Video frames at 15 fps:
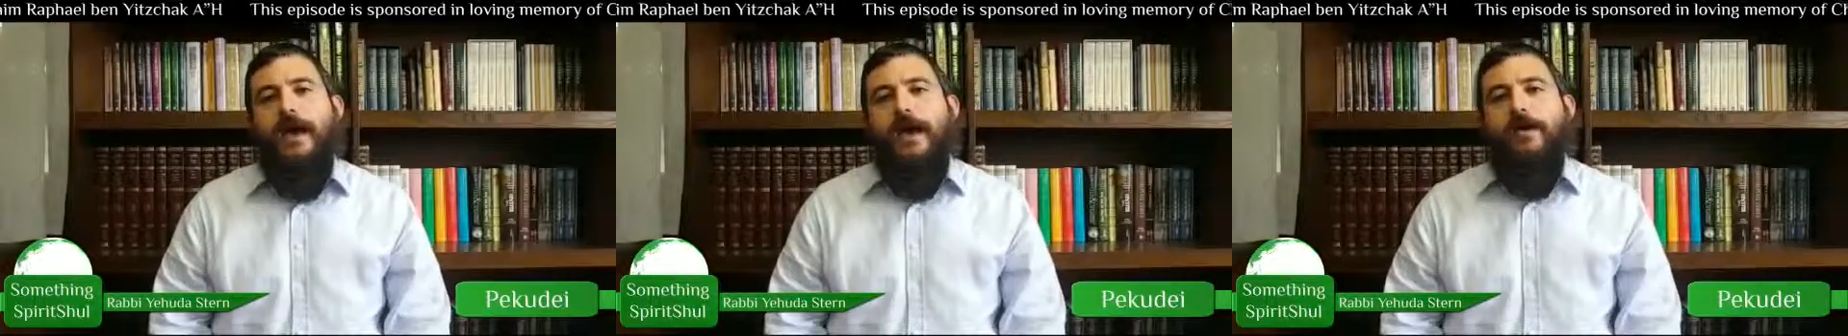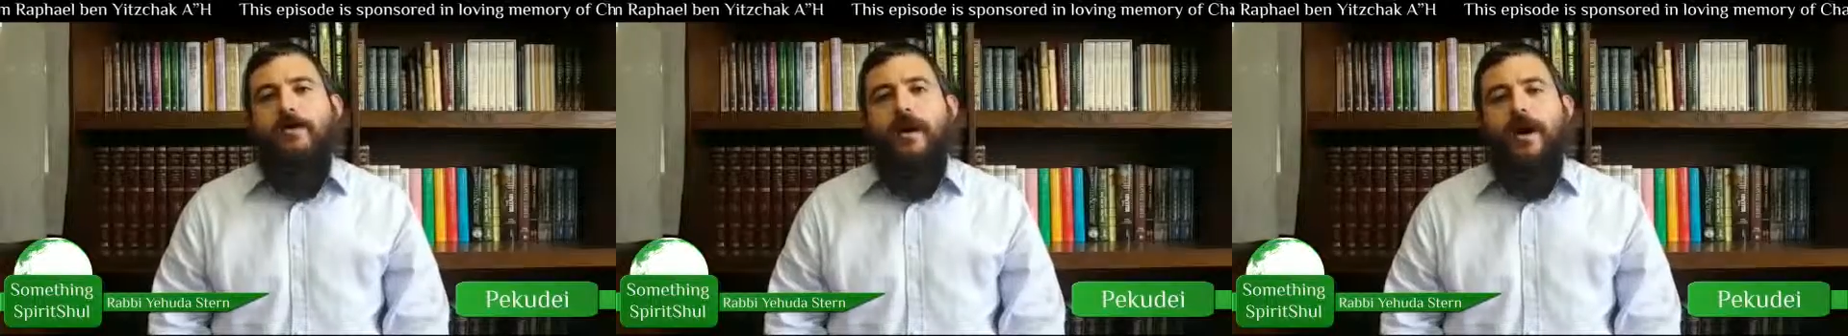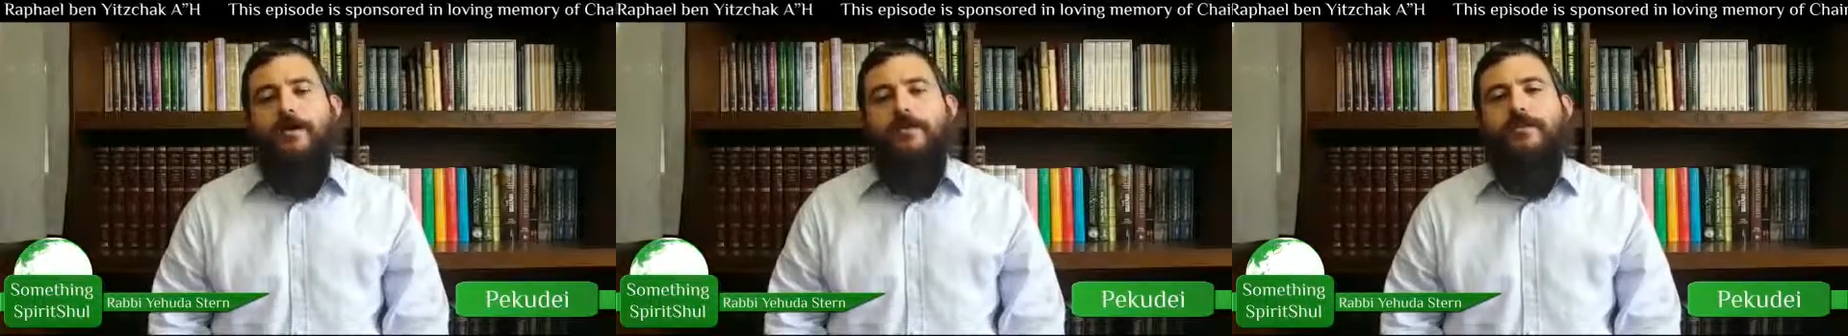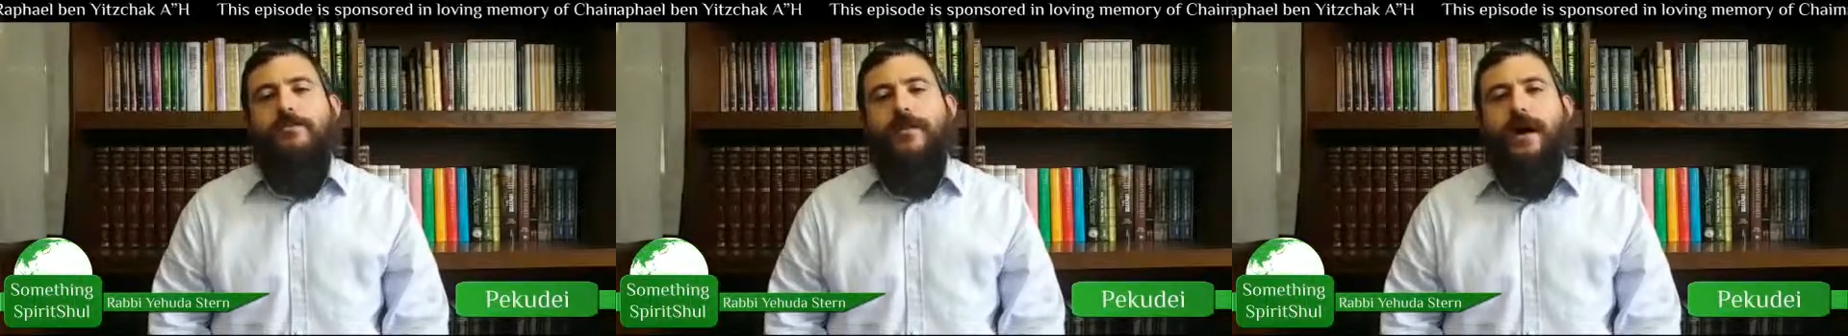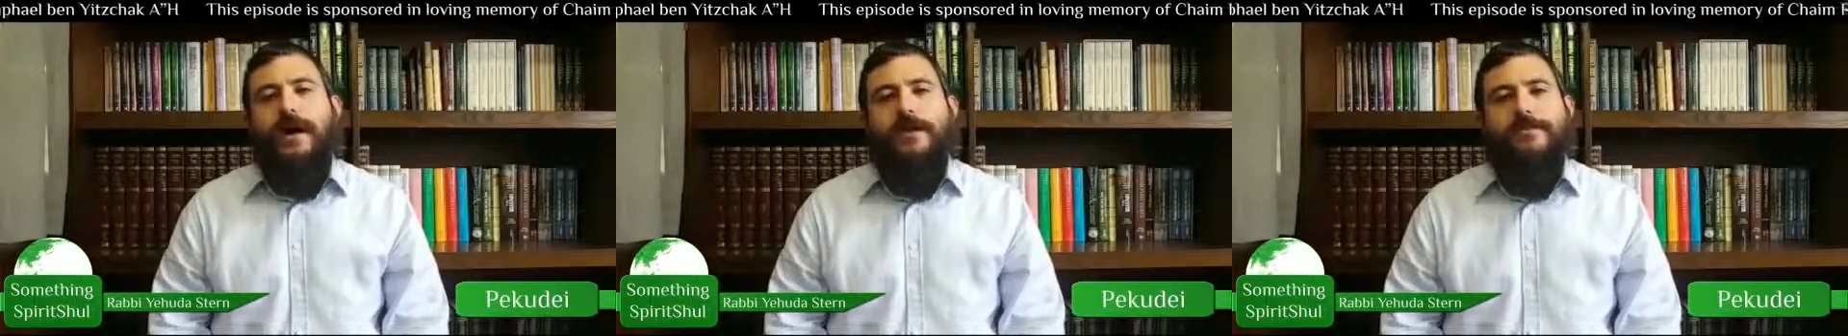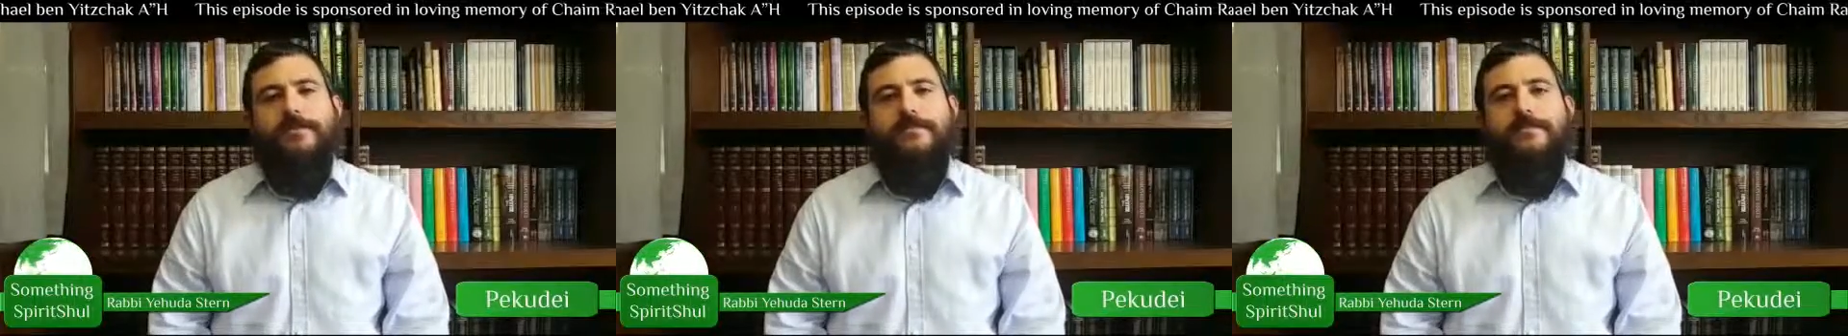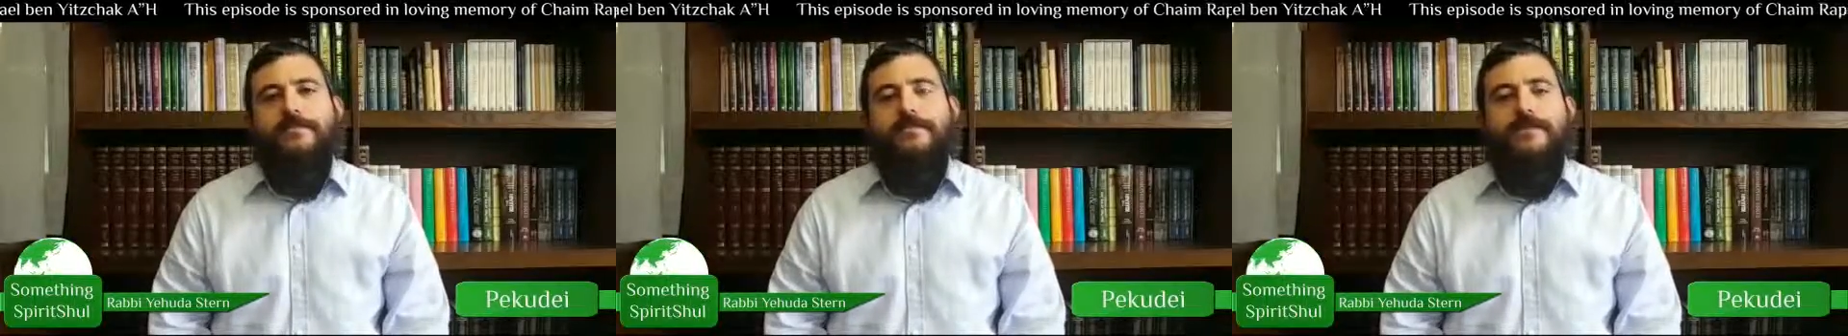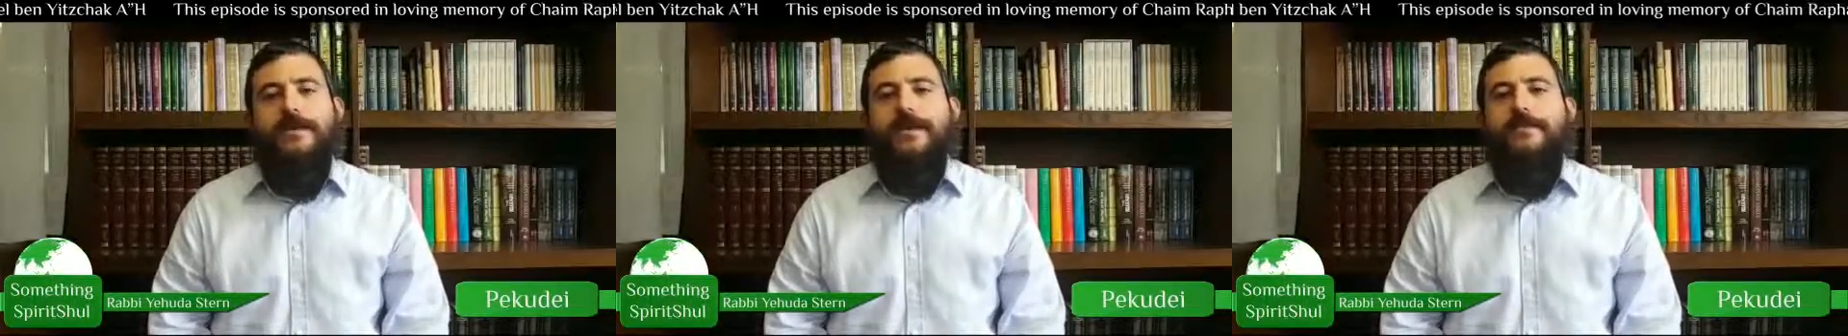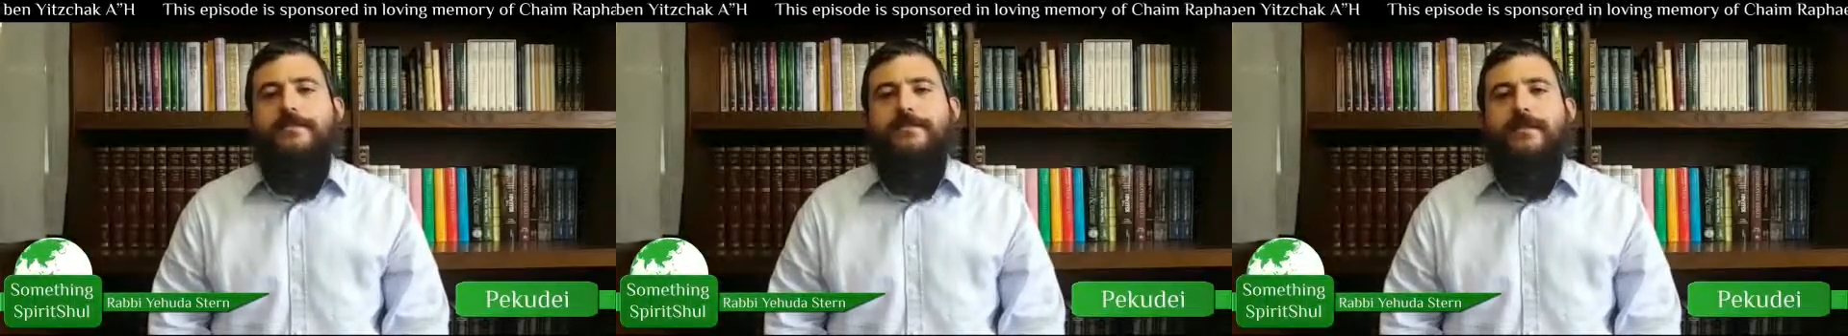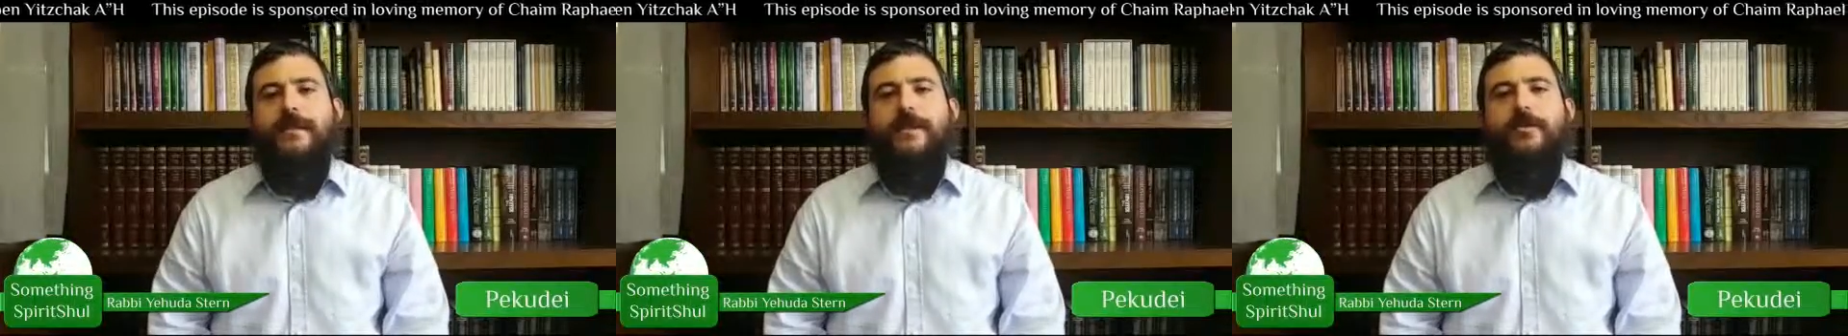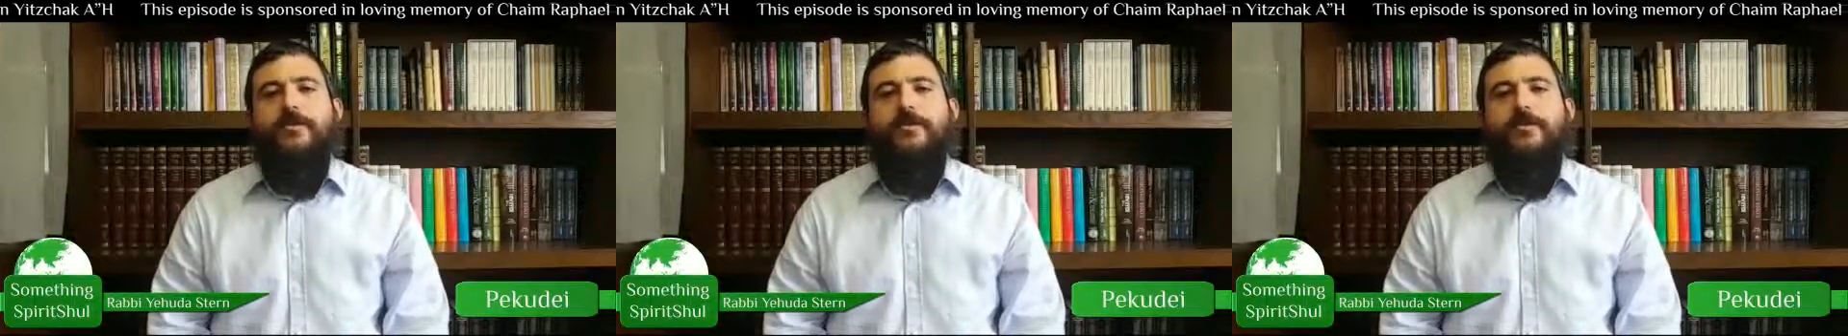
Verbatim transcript: and God advises and says,